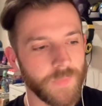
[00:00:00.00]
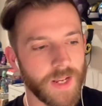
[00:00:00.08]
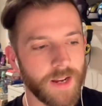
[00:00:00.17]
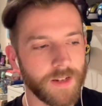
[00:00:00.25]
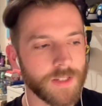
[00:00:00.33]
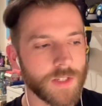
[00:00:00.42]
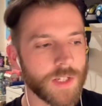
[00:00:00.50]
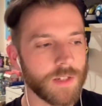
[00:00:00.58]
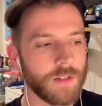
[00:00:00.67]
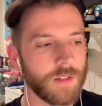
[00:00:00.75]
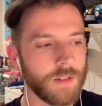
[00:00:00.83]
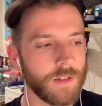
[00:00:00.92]

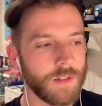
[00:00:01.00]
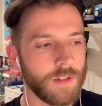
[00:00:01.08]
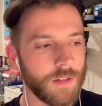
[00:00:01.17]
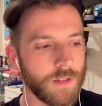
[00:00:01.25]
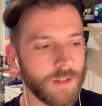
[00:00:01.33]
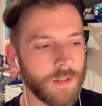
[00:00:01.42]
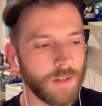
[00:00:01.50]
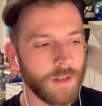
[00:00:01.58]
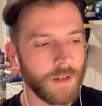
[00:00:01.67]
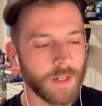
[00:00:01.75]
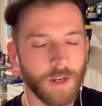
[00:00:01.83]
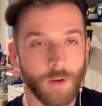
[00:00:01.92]

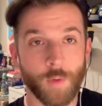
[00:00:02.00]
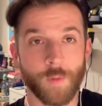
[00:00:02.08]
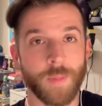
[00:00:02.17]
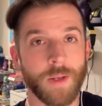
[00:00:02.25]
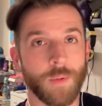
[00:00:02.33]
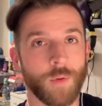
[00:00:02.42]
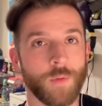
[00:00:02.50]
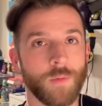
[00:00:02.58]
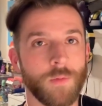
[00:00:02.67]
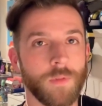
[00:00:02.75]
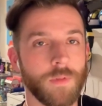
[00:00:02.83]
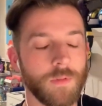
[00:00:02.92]
I get a lot of
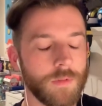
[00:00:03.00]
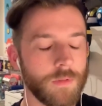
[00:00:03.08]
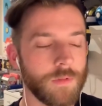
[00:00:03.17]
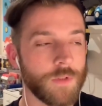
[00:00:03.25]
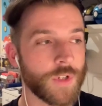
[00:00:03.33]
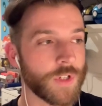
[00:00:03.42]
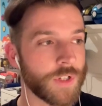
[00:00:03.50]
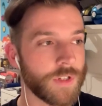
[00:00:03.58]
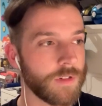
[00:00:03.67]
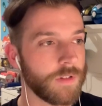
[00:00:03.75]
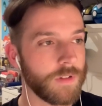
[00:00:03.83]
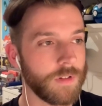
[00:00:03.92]
people
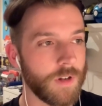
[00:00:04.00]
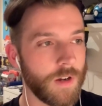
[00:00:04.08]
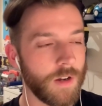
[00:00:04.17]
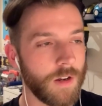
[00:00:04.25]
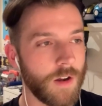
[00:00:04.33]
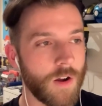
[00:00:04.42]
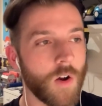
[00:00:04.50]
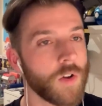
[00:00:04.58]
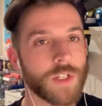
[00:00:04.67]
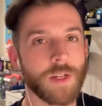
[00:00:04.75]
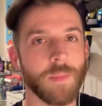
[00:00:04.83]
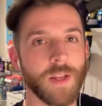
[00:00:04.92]
just
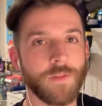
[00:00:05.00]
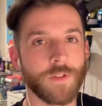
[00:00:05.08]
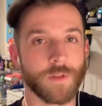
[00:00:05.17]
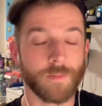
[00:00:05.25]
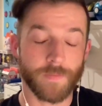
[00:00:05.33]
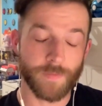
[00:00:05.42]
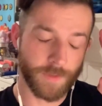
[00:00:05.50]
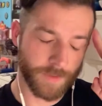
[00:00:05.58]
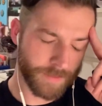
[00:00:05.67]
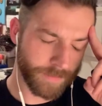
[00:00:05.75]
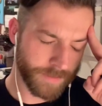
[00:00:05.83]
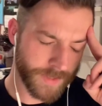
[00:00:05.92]
asking me for
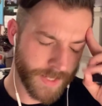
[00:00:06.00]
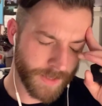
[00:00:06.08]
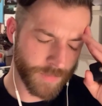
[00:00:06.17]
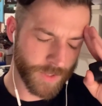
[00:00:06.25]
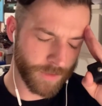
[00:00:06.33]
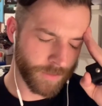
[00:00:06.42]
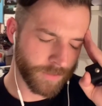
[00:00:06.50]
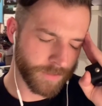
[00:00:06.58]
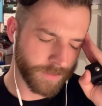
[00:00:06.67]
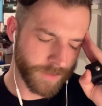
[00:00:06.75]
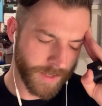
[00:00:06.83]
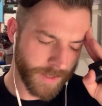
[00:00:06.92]
tips on
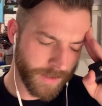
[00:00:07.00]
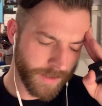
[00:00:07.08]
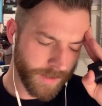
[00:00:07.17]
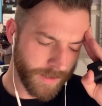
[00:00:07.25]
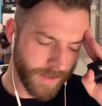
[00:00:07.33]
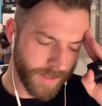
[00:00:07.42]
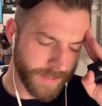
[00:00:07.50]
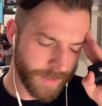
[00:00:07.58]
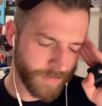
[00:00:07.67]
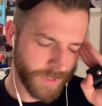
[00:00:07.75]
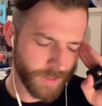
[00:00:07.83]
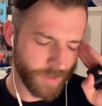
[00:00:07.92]

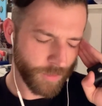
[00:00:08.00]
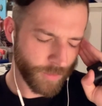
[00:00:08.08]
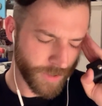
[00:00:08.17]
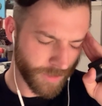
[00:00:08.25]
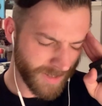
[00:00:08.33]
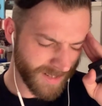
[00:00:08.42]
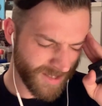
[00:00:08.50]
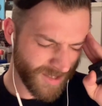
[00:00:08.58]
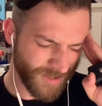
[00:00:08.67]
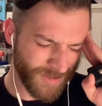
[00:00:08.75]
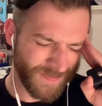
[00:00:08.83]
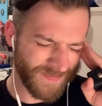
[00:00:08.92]
attempting suicide.
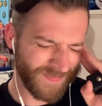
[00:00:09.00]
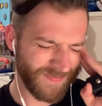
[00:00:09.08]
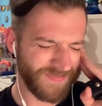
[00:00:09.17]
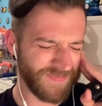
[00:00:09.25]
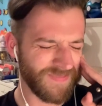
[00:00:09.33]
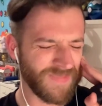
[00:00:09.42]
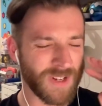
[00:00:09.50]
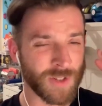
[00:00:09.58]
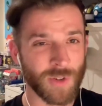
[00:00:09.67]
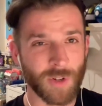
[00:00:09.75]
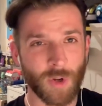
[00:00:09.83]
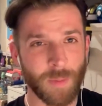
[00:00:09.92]
So I
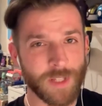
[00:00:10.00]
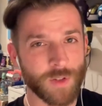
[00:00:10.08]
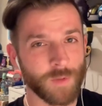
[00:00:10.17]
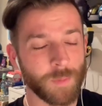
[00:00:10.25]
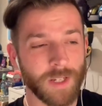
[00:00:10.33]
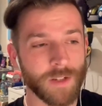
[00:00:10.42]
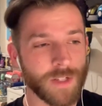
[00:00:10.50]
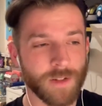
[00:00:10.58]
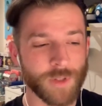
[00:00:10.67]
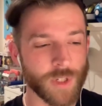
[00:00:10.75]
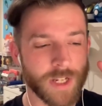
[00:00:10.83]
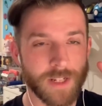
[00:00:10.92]
took the comments off because it
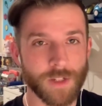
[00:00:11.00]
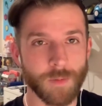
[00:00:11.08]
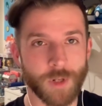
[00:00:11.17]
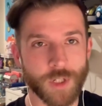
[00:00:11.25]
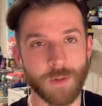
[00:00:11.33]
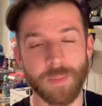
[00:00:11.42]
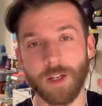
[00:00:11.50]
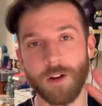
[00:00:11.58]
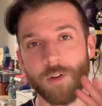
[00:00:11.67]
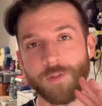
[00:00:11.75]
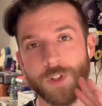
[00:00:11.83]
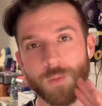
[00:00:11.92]
was just getting too much. It had been
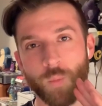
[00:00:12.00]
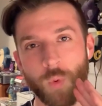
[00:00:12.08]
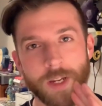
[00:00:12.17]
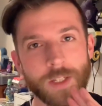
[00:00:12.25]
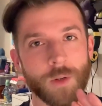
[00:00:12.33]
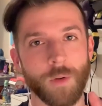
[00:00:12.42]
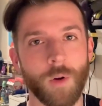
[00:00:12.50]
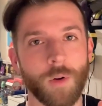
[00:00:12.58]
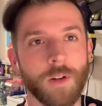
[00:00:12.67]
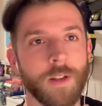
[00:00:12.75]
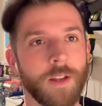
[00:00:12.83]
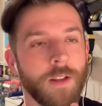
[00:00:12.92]
going on for way too
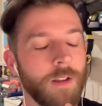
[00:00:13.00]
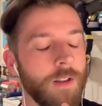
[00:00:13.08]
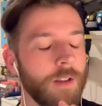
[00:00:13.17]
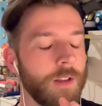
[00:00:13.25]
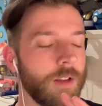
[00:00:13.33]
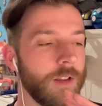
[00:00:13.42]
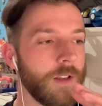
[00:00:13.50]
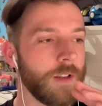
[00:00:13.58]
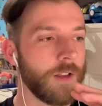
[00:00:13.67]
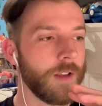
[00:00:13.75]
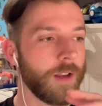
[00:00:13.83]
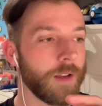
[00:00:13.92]
long,
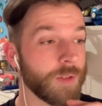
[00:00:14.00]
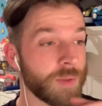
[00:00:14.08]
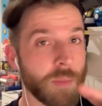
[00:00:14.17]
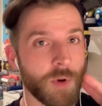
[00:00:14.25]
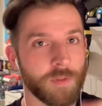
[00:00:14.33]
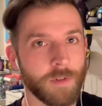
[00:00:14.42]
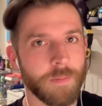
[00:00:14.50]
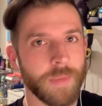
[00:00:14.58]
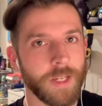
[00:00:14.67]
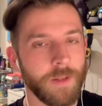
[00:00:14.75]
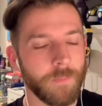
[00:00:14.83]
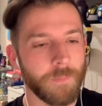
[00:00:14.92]
and it was bothering
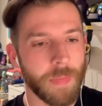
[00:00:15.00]
me.